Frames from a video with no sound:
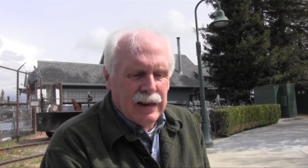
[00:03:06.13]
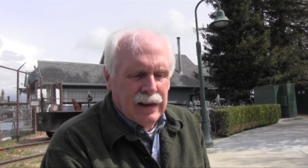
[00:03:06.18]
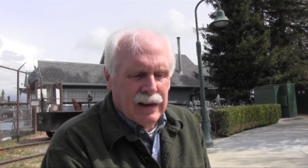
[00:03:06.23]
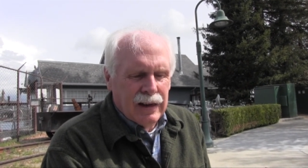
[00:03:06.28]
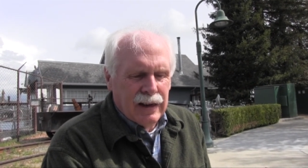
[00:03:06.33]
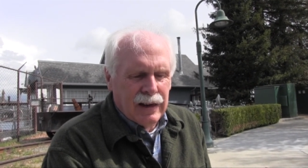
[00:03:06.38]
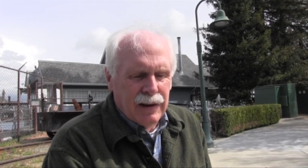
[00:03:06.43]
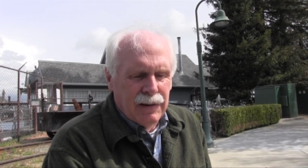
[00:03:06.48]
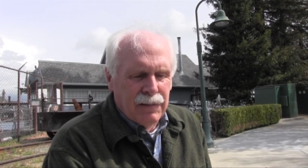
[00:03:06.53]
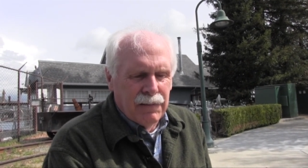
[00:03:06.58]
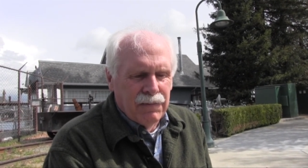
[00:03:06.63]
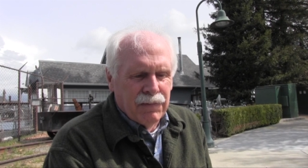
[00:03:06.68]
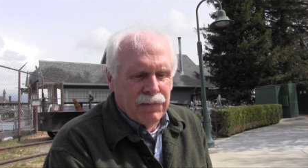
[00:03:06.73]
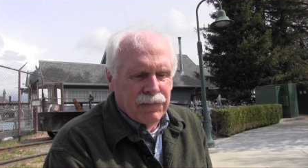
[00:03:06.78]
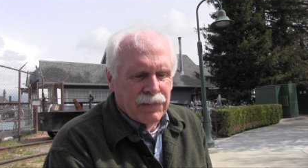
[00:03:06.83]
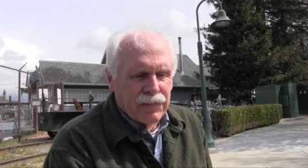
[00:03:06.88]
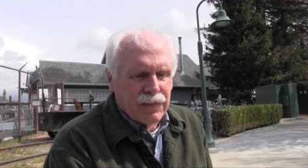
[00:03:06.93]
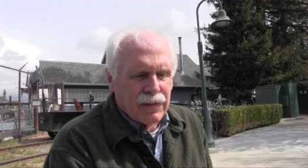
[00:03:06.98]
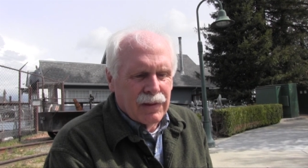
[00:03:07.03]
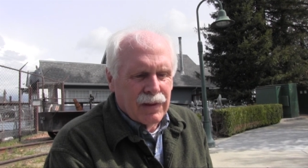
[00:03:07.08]
um,
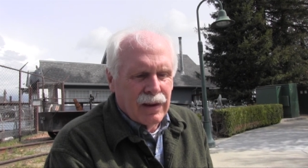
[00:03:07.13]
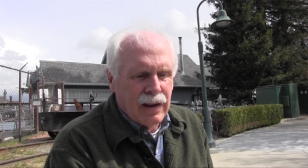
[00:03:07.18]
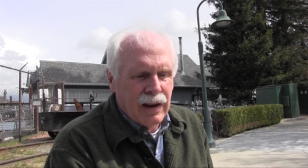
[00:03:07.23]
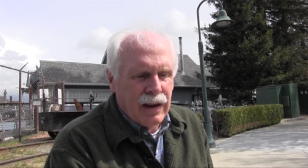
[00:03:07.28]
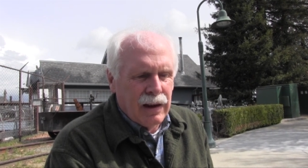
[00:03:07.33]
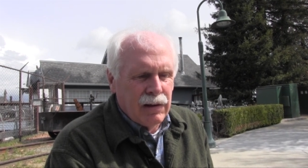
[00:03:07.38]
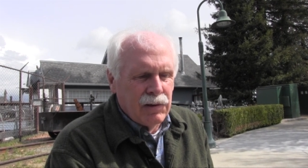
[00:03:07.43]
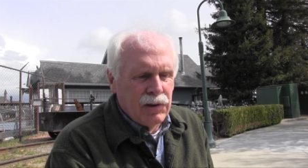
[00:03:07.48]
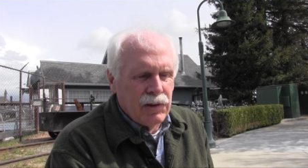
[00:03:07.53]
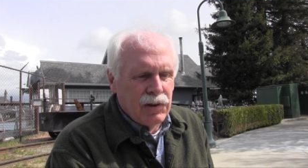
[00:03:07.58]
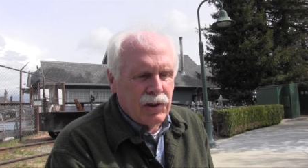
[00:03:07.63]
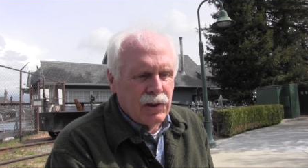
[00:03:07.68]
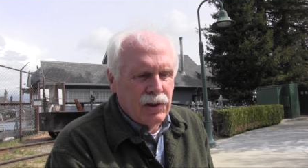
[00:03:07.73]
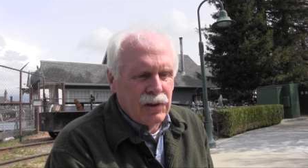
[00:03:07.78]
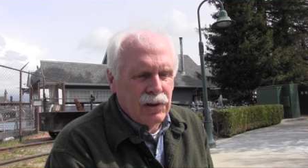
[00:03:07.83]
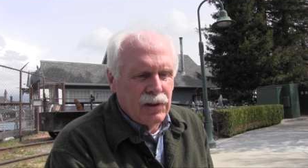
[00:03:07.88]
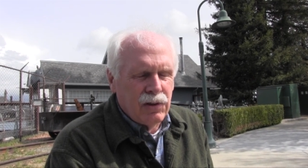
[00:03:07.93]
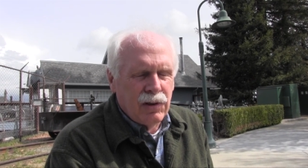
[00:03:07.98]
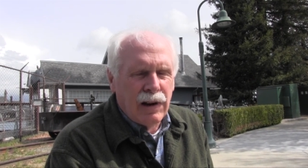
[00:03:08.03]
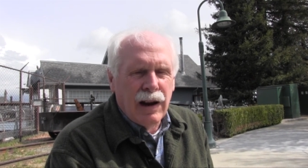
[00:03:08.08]
I
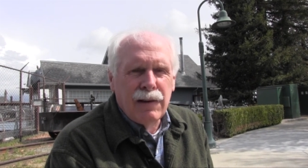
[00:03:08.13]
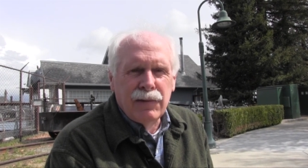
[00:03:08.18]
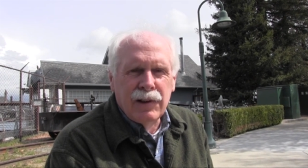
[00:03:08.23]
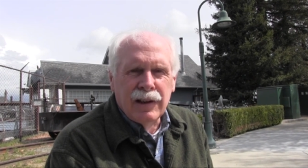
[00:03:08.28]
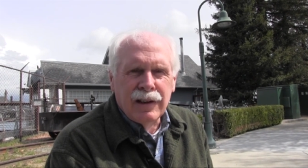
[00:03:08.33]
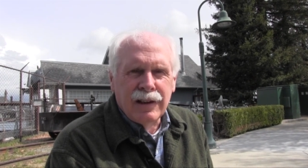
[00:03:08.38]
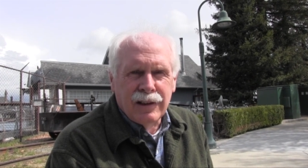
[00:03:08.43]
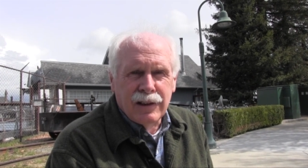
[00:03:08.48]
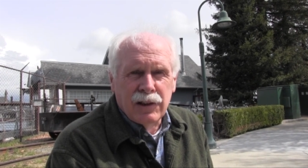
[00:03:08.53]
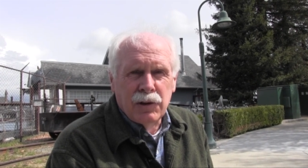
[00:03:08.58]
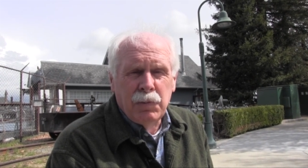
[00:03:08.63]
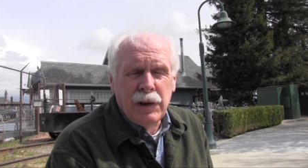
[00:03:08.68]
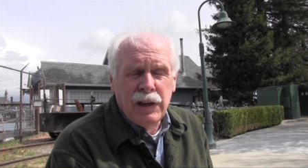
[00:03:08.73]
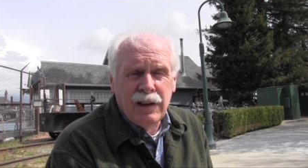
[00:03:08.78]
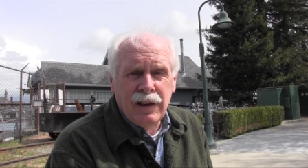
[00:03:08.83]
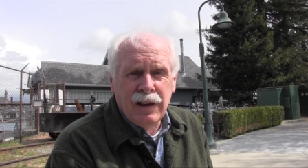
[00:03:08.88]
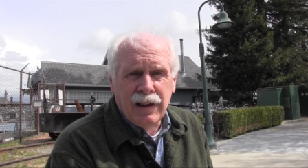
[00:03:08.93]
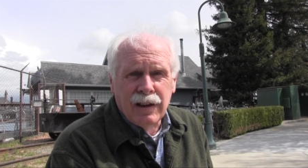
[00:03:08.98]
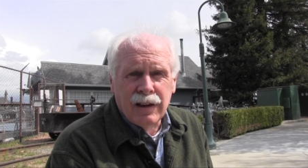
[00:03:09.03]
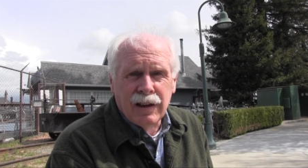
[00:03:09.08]
was traveling and
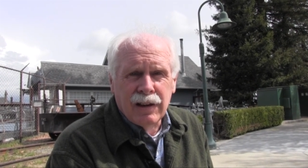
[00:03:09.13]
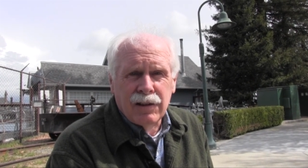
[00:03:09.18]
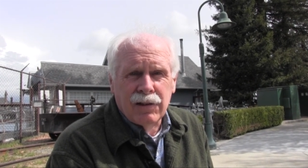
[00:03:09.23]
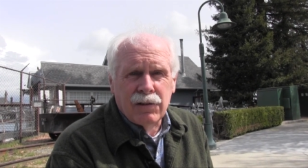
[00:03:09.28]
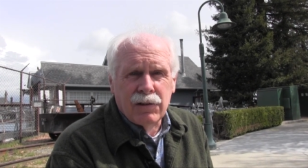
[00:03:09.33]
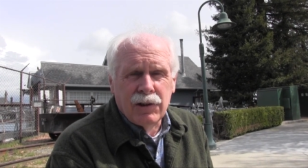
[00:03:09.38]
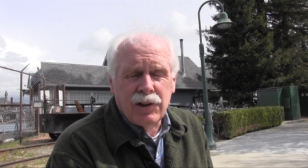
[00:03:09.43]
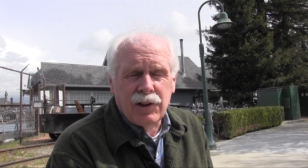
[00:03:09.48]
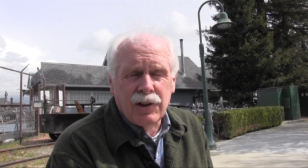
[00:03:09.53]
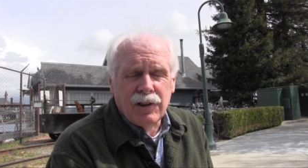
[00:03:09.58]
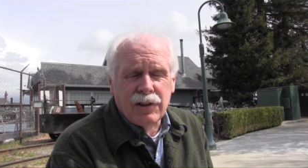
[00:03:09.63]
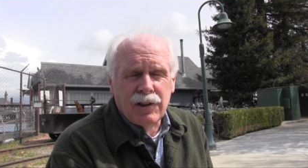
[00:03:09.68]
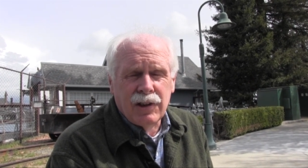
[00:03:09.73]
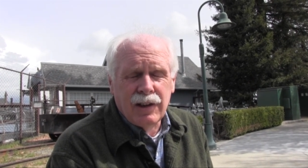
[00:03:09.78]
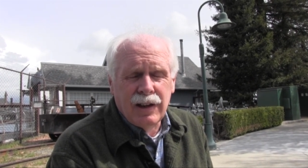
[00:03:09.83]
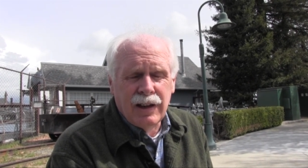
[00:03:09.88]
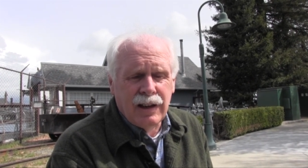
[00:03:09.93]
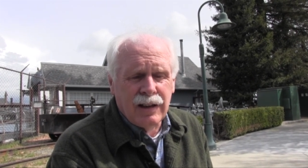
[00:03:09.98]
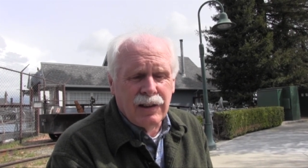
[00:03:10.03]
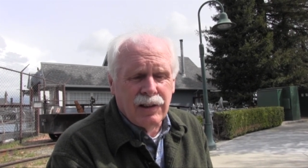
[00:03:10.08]
speaking on Christian
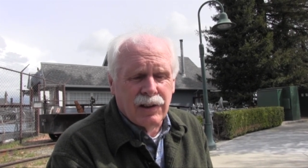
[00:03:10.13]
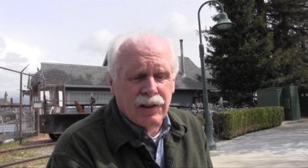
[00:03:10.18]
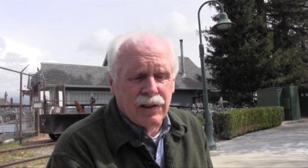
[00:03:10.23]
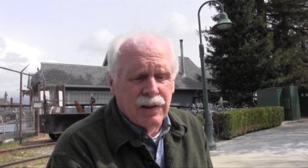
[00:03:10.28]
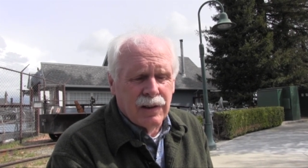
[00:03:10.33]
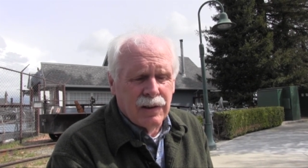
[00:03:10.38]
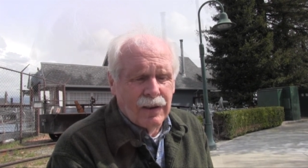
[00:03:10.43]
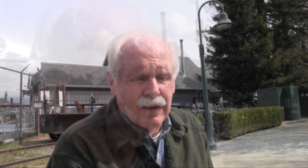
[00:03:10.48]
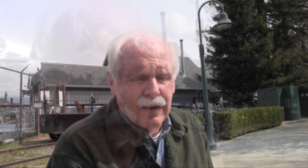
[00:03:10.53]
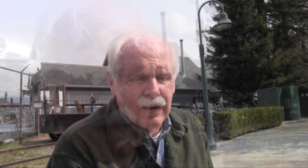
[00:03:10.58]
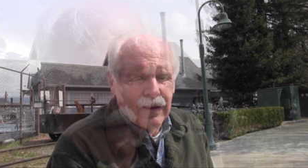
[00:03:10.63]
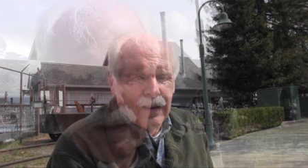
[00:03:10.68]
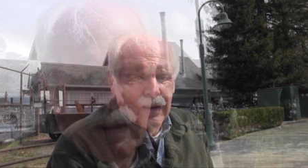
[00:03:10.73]
Science,